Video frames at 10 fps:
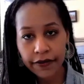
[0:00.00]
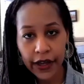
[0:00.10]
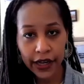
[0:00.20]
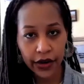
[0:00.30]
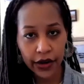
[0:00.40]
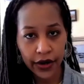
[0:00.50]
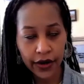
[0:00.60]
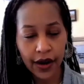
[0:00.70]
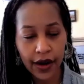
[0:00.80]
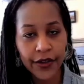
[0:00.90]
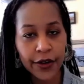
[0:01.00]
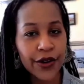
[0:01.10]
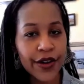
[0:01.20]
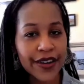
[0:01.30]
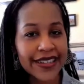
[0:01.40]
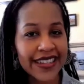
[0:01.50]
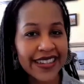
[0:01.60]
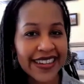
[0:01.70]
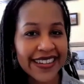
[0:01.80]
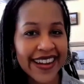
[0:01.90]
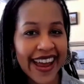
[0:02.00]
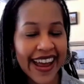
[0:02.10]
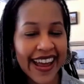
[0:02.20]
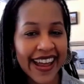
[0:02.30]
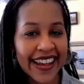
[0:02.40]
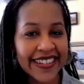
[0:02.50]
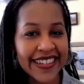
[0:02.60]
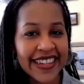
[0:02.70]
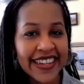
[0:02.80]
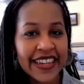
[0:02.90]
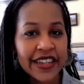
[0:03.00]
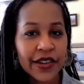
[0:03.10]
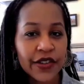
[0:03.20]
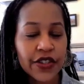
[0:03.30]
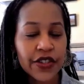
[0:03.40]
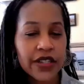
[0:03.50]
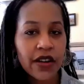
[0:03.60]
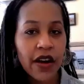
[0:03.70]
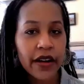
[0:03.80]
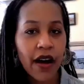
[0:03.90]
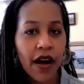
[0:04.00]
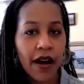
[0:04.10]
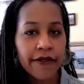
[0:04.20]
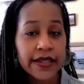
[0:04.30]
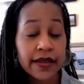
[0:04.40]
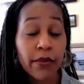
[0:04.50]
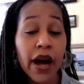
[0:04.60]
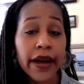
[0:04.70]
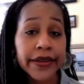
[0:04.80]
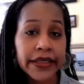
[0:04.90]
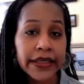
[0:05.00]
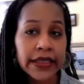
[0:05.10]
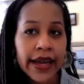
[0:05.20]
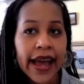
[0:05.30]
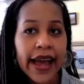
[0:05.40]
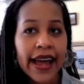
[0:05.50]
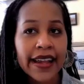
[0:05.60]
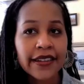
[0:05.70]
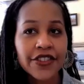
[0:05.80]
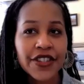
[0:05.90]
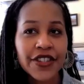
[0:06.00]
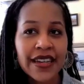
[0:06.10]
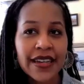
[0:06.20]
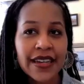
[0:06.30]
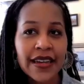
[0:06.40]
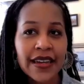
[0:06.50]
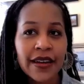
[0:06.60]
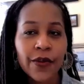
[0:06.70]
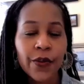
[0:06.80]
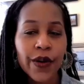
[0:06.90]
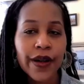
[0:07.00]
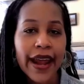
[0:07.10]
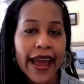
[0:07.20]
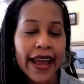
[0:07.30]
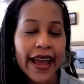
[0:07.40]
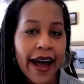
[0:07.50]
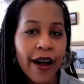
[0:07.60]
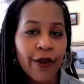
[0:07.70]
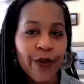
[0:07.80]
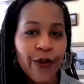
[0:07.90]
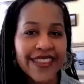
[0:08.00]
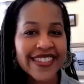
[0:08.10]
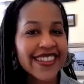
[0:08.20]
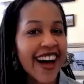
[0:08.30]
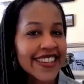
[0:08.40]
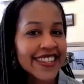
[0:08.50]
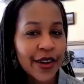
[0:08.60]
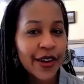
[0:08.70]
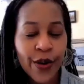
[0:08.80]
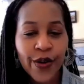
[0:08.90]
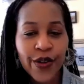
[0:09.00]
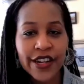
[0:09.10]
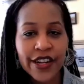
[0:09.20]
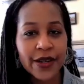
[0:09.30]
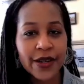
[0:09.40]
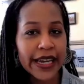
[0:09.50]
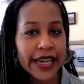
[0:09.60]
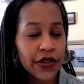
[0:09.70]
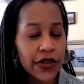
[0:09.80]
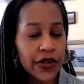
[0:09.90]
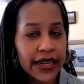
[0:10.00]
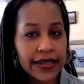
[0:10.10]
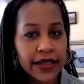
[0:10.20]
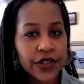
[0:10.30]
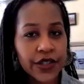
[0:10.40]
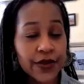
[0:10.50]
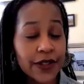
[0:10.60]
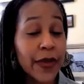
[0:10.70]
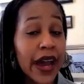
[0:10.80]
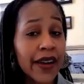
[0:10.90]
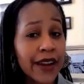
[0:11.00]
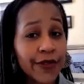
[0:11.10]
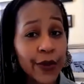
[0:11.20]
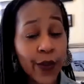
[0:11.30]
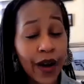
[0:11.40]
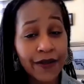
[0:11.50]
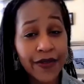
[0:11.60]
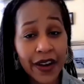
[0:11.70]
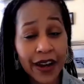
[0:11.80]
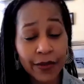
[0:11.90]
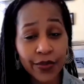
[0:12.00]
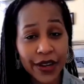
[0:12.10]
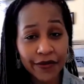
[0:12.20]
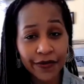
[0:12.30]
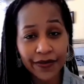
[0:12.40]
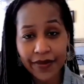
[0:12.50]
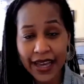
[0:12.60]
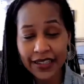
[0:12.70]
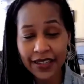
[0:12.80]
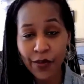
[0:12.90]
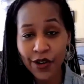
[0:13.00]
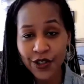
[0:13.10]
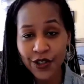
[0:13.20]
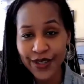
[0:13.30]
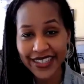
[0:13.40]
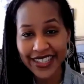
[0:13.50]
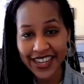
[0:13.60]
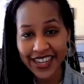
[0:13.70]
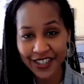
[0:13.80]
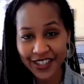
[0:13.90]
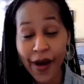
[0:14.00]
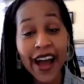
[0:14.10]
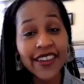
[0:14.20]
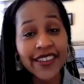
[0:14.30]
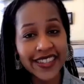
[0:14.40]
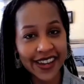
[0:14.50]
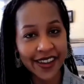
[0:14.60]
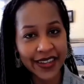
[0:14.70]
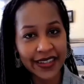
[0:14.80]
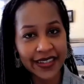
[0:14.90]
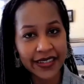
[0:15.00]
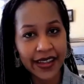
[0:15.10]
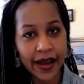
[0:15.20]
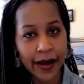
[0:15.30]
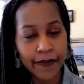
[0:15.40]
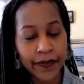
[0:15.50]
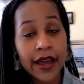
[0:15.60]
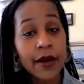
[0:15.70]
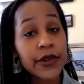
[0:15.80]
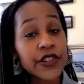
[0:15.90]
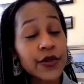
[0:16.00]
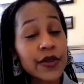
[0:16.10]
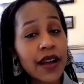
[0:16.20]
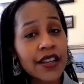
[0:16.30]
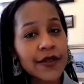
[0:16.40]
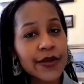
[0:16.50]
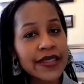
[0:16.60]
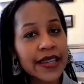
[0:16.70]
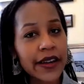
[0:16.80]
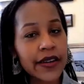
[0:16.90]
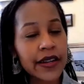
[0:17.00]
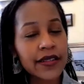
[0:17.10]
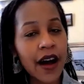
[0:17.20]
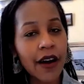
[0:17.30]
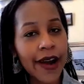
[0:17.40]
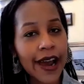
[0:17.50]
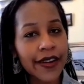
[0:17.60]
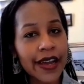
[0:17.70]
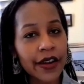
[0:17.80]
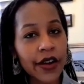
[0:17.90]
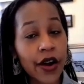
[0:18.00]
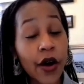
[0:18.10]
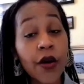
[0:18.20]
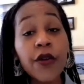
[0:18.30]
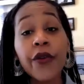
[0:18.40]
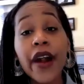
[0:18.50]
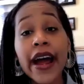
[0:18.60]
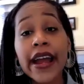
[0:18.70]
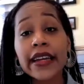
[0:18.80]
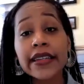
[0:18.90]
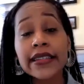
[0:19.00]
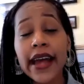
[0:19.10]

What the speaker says: figure on the New York scene. And, you know, she started off as a model, and she would hang out with Sly Stone and Jimi Hendrix. And she was married for one very brief and tumultuous year to Miles Davis. But she was also a singer and songwriter in her own right.